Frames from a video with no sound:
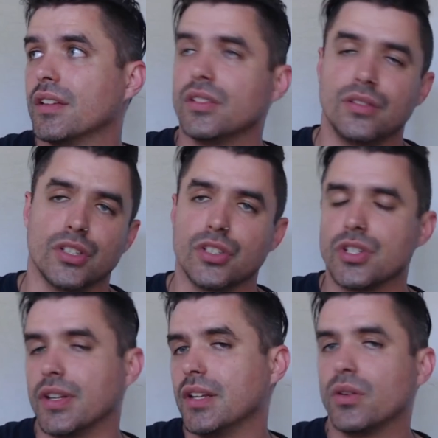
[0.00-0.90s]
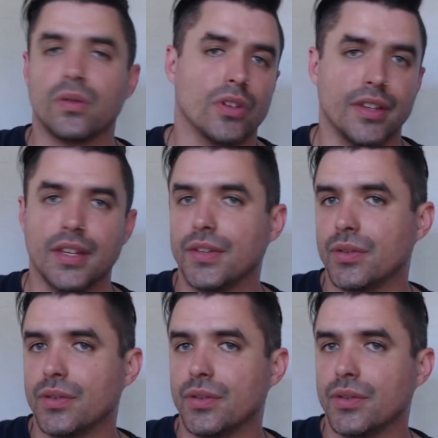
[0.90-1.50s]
You know, tune in or follow this,